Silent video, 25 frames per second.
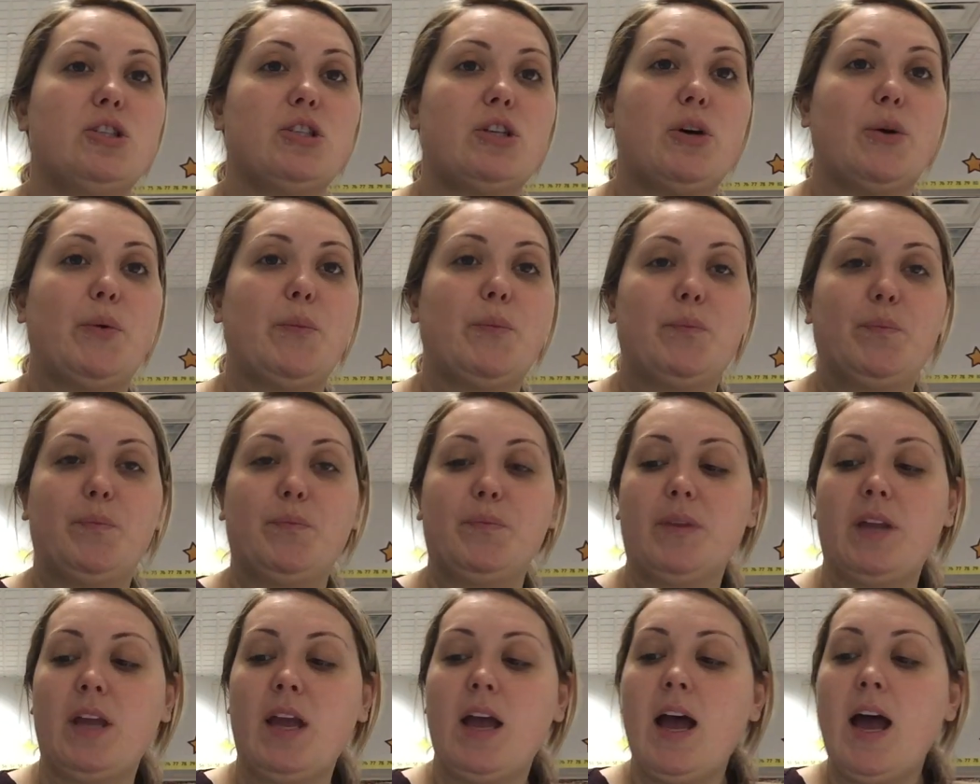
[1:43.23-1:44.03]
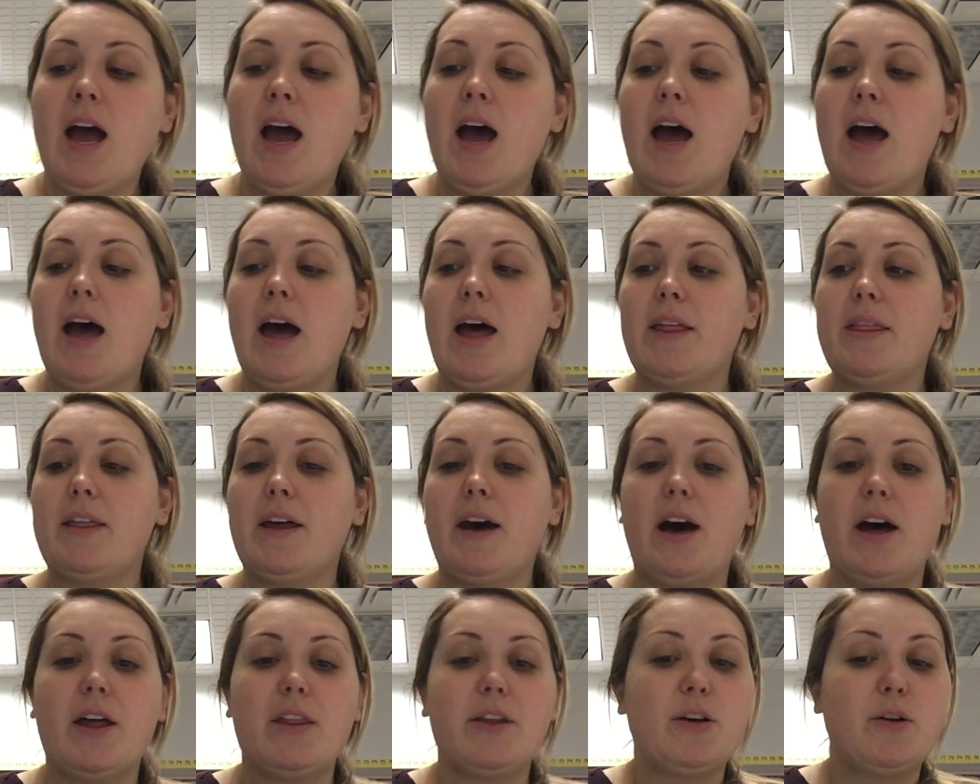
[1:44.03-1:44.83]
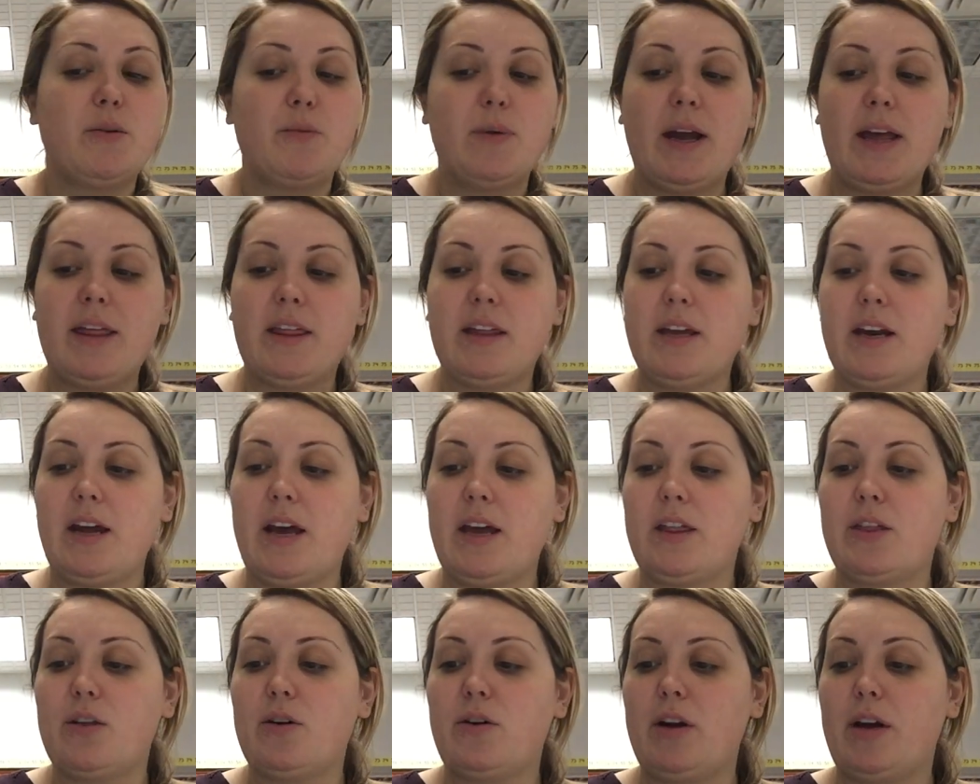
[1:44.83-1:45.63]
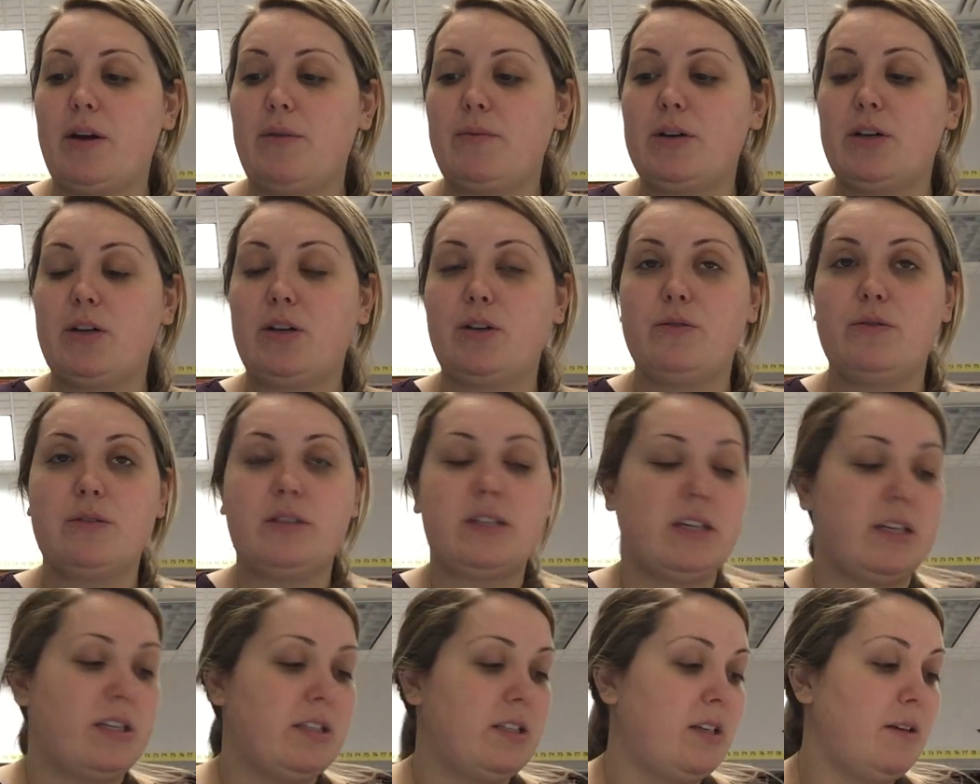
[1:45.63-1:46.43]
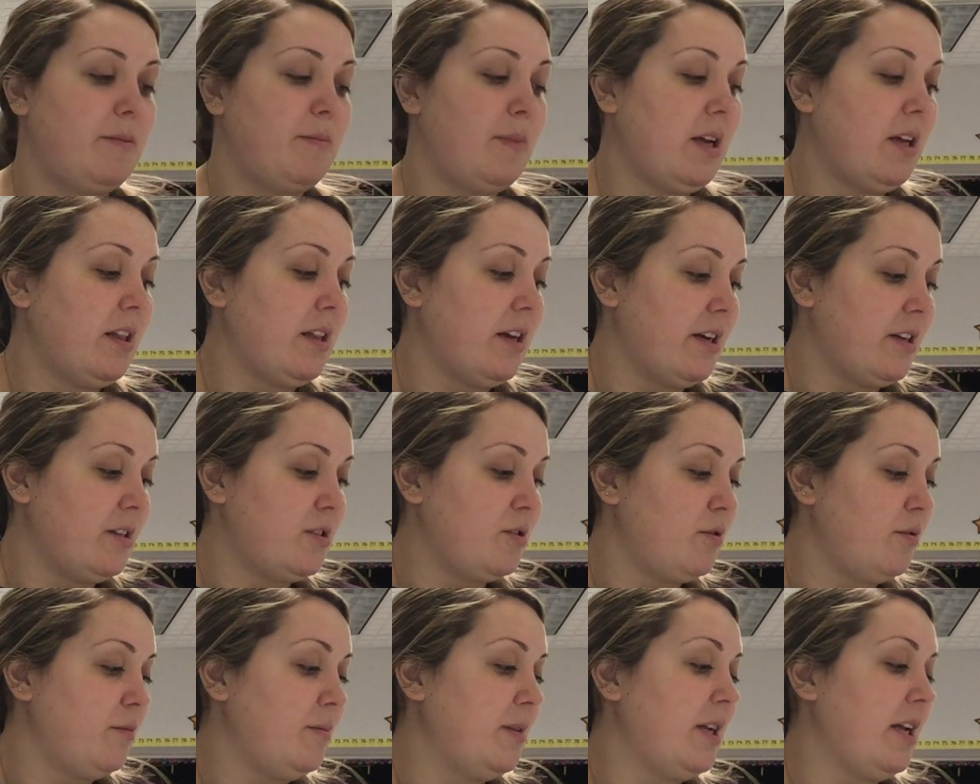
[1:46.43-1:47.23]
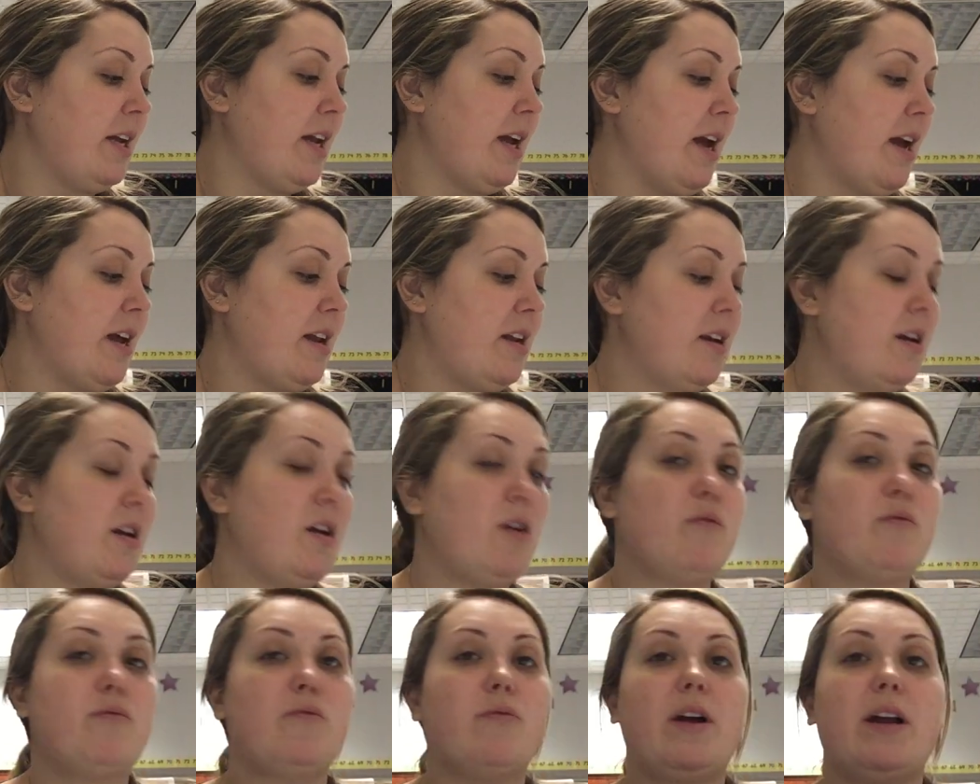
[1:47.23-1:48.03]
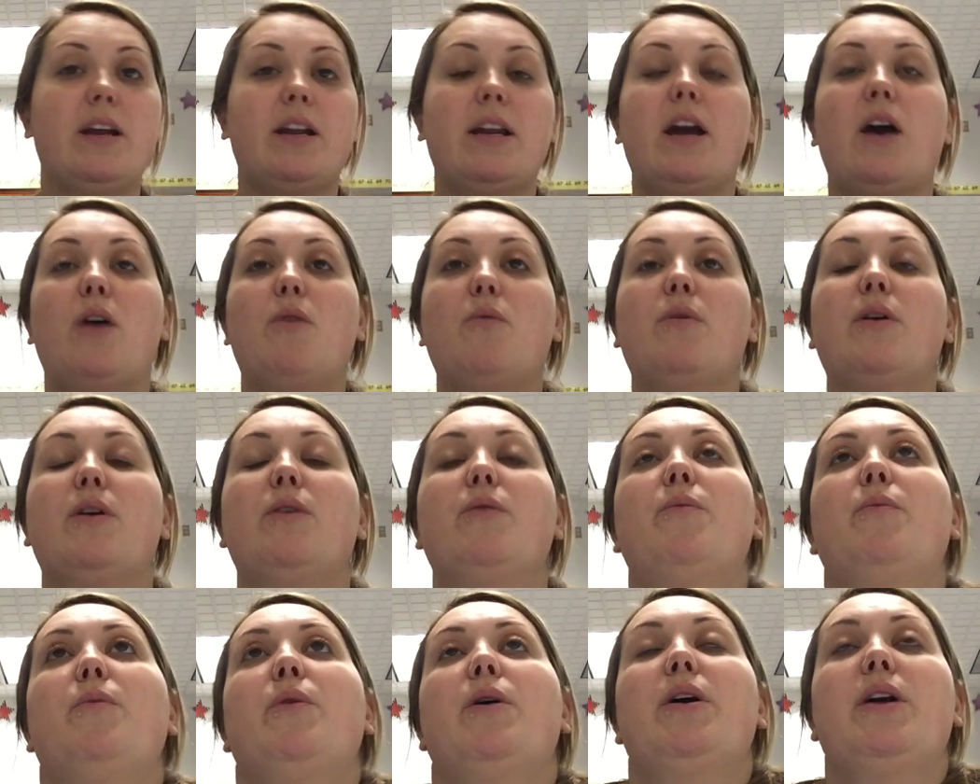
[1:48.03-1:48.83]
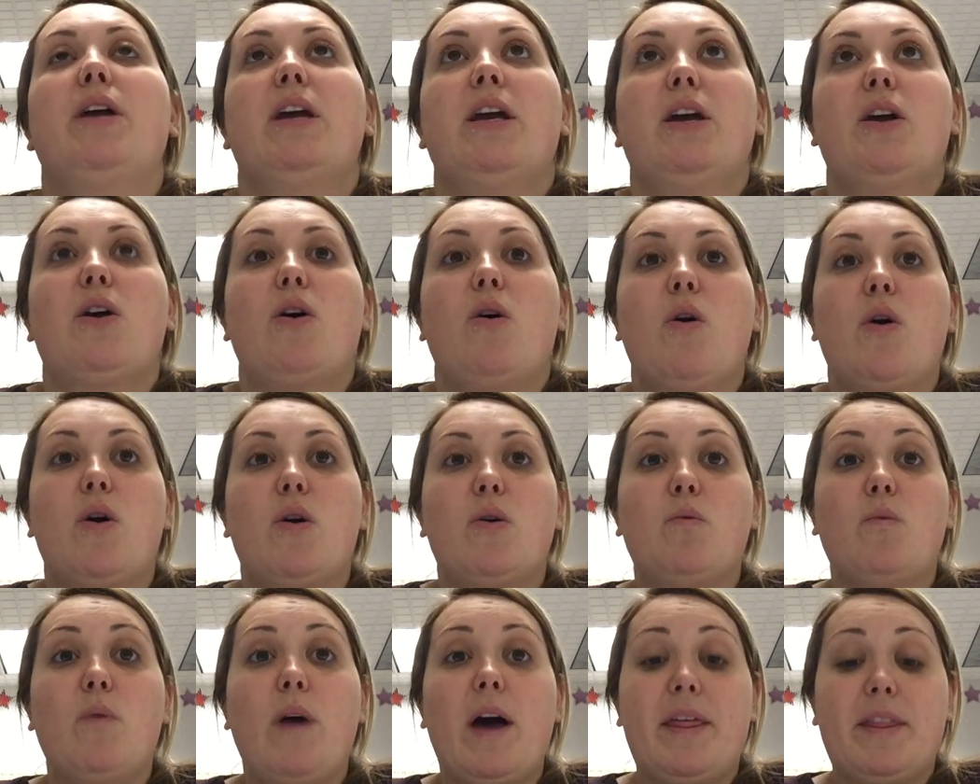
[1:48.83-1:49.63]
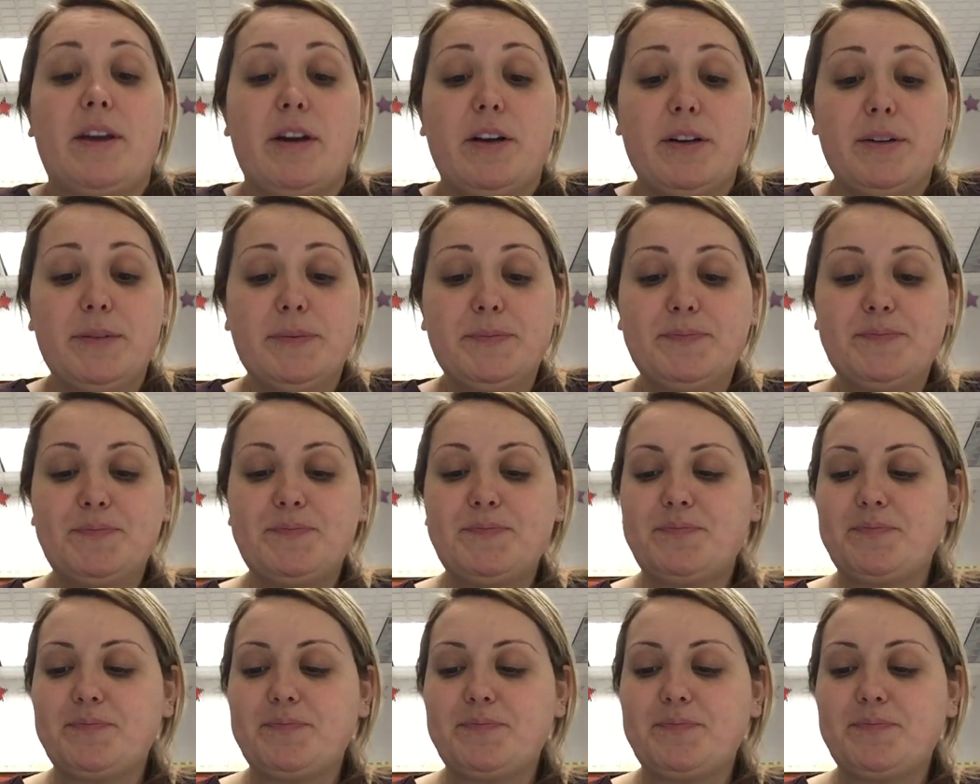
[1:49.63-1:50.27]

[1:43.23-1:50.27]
So the other way that I thought I would use this in my classroom, and again, right now we're working on weather,